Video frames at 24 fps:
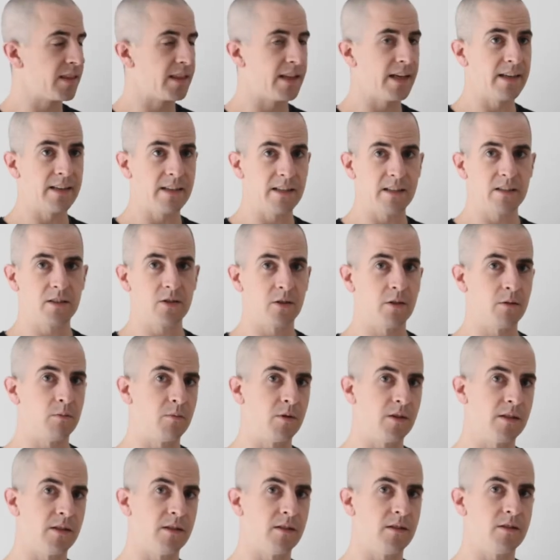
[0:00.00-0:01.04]
Then you don't
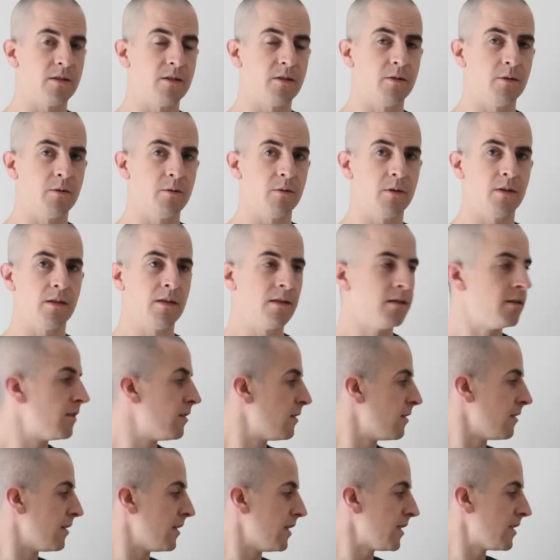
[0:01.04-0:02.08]
want to do
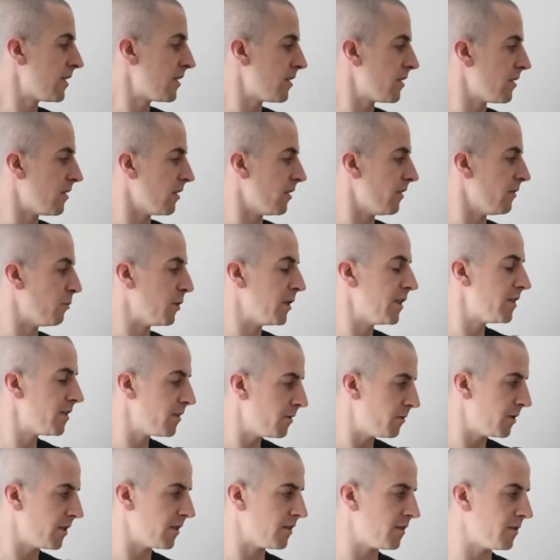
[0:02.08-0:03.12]
this stuff. Well, you
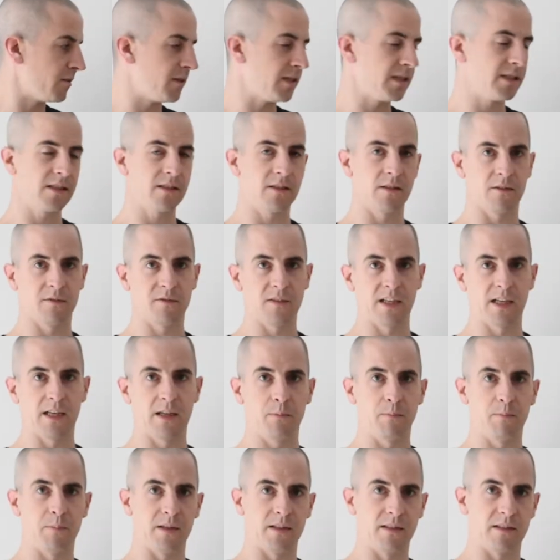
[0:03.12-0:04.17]
do want to do this stuff to
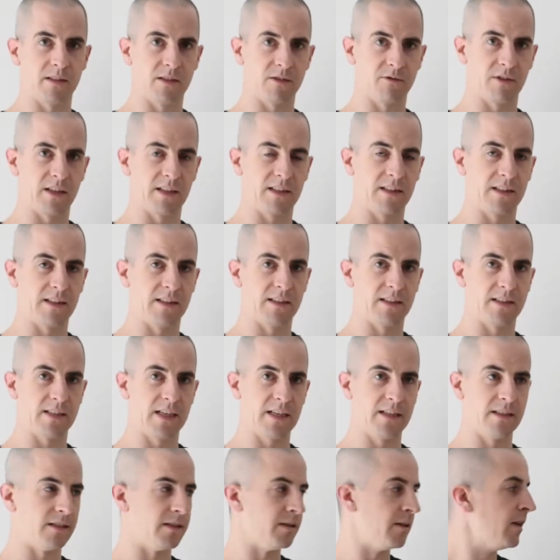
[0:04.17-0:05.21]
help build the strength in the
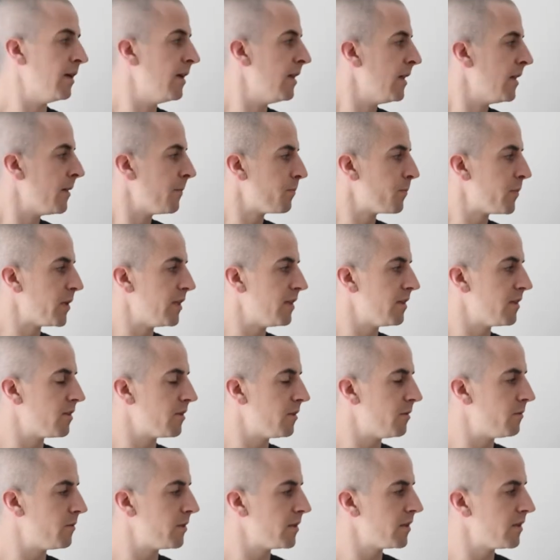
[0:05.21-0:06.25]
tendon, but you
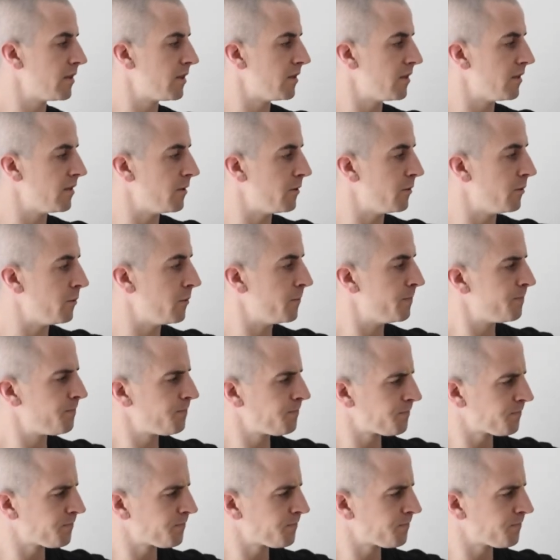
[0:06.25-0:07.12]
don't want to do,